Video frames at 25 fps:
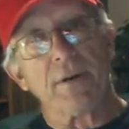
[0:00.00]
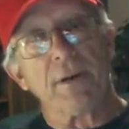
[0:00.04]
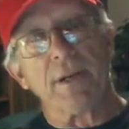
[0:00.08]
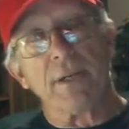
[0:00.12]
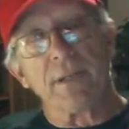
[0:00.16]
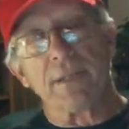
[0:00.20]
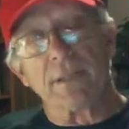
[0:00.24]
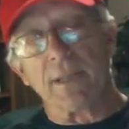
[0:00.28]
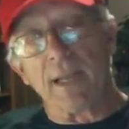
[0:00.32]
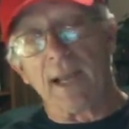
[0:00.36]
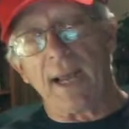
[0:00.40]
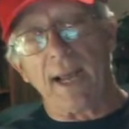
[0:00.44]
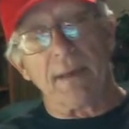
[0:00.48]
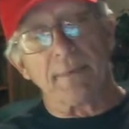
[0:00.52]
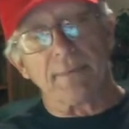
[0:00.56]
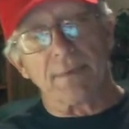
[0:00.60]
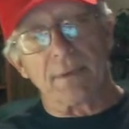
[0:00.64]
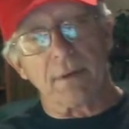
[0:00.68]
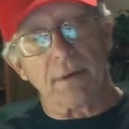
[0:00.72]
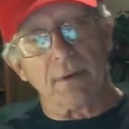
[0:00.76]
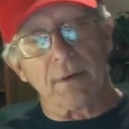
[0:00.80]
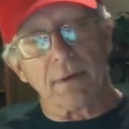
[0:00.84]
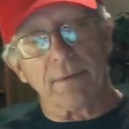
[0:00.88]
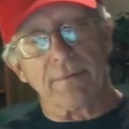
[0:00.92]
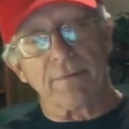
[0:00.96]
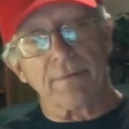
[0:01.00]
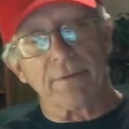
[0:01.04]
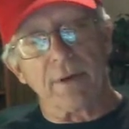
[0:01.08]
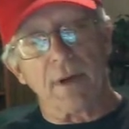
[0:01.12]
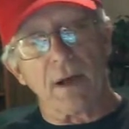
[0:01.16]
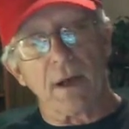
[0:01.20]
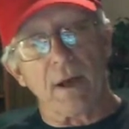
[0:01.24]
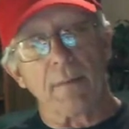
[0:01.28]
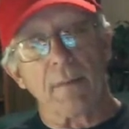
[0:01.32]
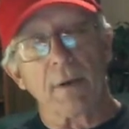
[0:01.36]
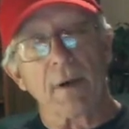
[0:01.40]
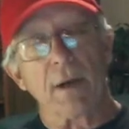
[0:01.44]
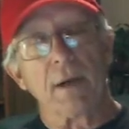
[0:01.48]
It's absolutely
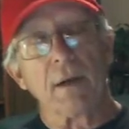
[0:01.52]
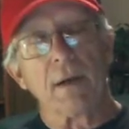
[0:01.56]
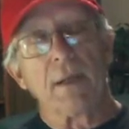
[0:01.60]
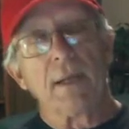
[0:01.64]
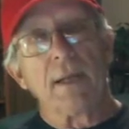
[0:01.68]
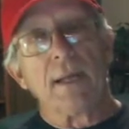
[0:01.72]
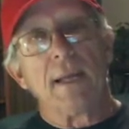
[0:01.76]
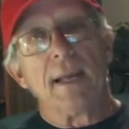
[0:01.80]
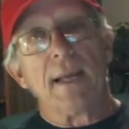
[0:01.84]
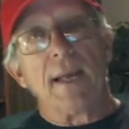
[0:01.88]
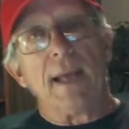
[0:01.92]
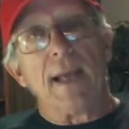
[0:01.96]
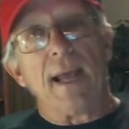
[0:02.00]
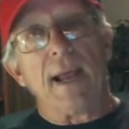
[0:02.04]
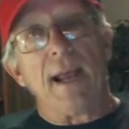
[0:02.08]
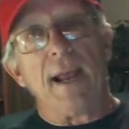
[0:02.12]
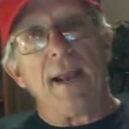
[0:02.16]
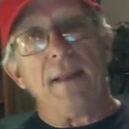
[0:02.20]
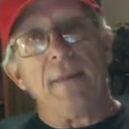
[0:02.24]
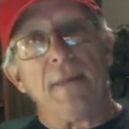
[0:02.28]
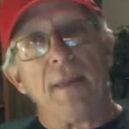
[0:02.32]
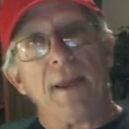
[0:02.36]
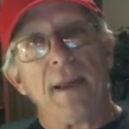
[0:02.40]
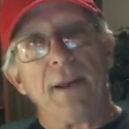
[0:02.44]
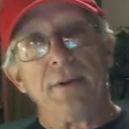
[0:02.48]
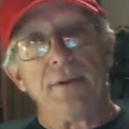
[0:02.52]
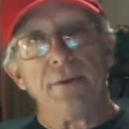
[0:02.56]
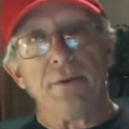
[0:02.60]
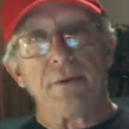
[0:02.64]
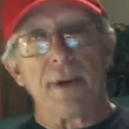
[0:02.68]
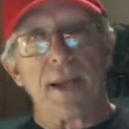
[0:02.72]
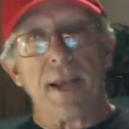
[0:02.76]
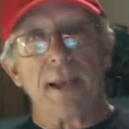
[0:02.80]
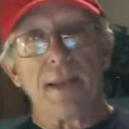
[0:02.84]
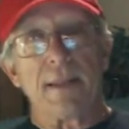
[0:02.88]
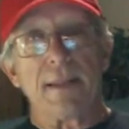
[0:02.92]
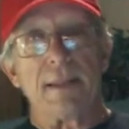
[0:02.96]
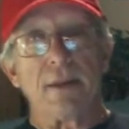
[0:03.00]
phenomenal. And then you
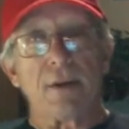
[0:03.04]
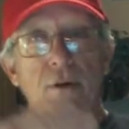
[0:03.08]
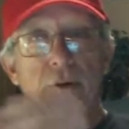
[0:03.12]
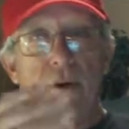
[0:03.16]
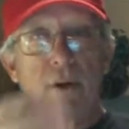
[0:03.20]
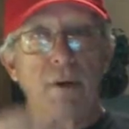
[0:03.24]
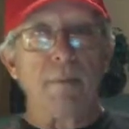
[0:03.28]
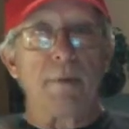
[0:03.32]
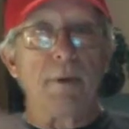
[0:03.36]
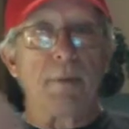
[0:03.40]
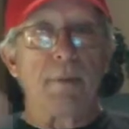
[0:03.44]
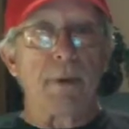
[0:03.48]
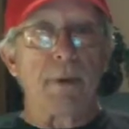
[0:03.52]
get the creamy